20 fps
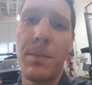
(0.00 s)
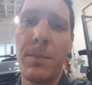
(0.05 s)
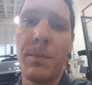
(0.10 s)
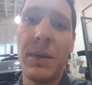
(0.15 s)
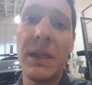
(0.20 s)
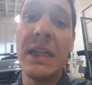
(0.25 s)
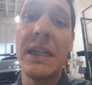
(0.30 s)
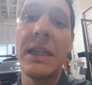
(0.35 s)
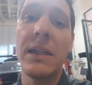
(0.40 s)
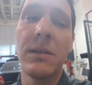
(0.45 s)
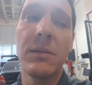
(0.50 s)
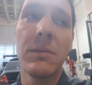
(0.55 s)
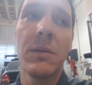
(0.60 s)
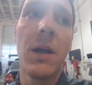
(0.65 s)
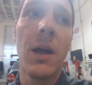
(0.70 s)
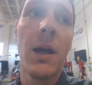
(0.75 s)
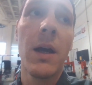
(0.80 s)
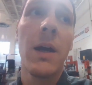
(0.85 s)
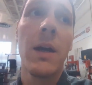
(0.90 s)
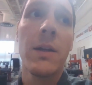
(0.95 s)
be
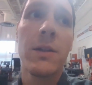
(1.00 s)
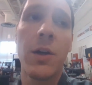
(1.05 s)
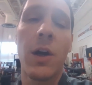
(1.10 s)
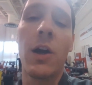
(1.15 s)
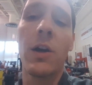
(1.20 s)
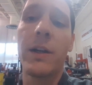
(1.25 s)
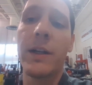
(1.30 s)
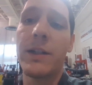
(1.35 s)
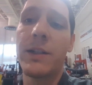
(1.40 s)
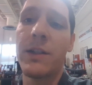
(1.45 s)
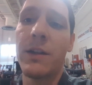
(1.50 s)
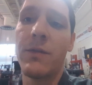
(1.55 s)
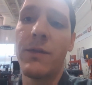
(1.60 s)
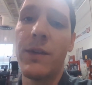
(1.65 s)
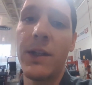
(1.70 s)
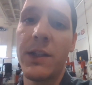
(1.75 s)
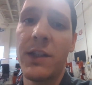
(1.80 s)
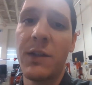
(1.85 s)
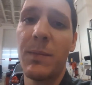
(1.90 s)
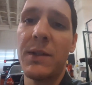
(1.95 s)
targets of
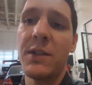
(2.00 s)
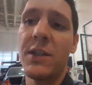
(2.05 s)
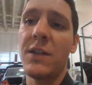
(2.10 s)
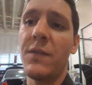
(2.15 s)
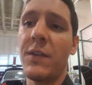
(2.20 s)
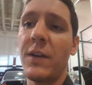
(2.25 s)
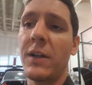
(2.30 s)
this specific